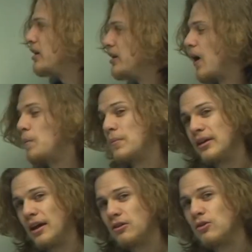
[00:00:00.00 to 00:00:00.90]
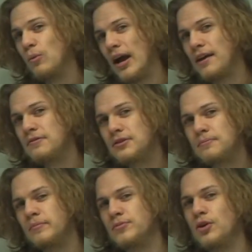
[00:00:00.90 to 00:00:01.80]
Now, mechanical waves,
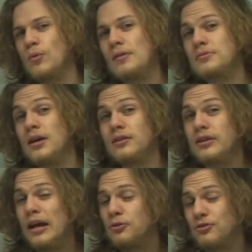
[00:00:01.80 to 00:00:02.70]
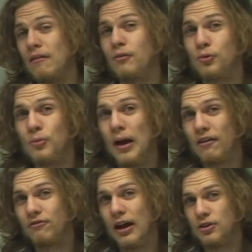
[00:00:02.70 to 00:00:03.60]
so waves that cannot travel through
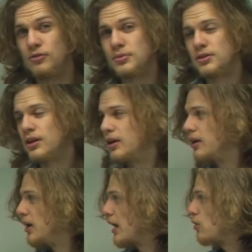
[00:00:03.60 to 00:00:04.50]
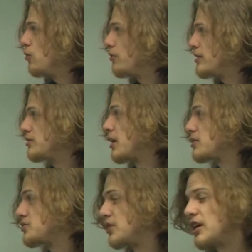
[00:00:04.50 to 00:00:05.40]
vacuums, include things like
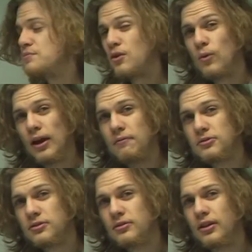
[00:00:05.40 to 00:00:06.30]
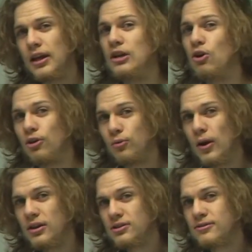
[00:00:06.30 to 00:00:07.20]
seismic waves in
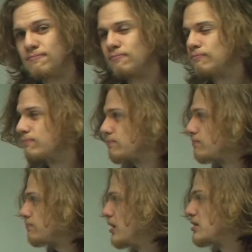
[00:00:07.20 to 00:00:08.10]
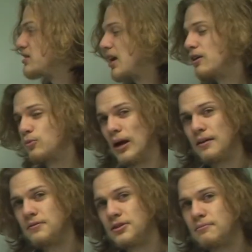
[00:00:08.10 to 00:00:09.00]
earthquakes, sound
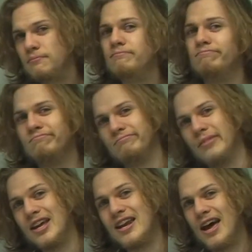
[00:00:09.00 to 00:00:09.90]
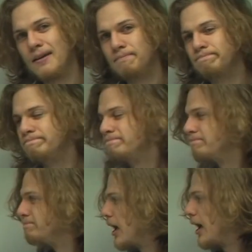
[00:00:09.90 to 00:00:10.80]
waves in air,
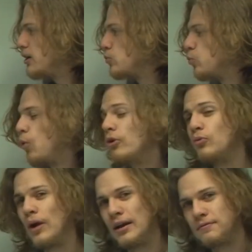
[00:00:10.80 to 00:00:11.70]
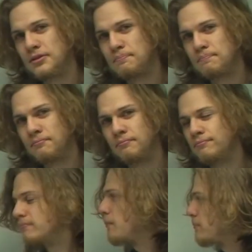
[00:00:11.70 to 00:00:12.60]
and water waves.
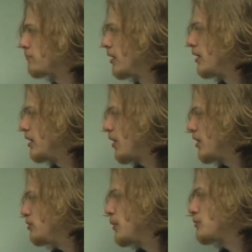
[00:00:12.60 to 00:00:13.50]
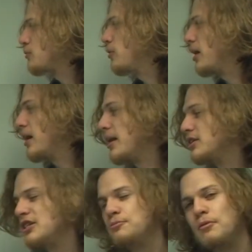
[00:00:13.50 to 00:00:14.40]
Now, these waves require
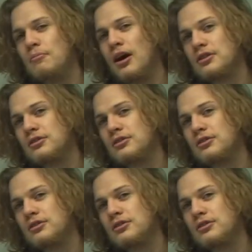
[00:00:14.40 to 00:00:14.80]
energy to be passed